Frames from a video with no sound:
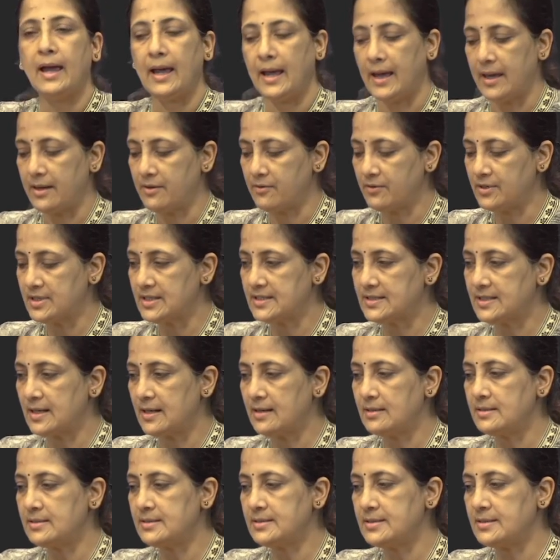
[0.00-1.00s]
and
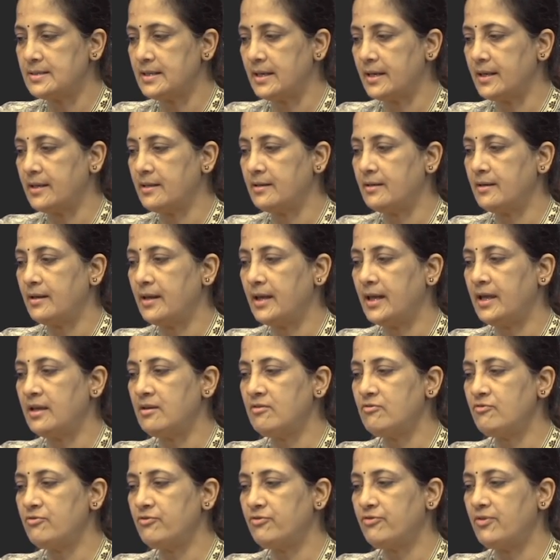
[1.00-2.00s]
results in
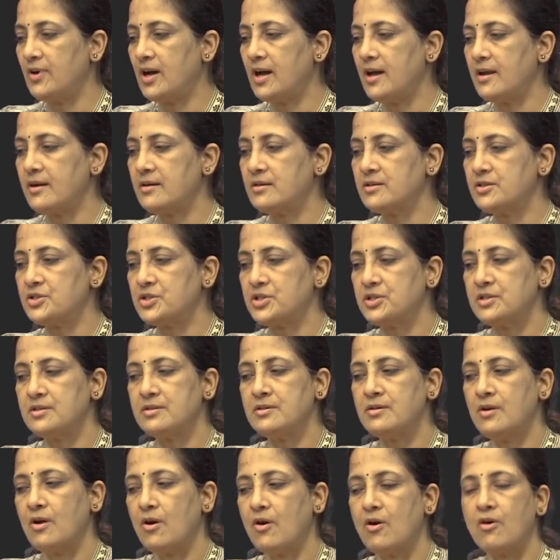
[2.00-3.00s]
infarction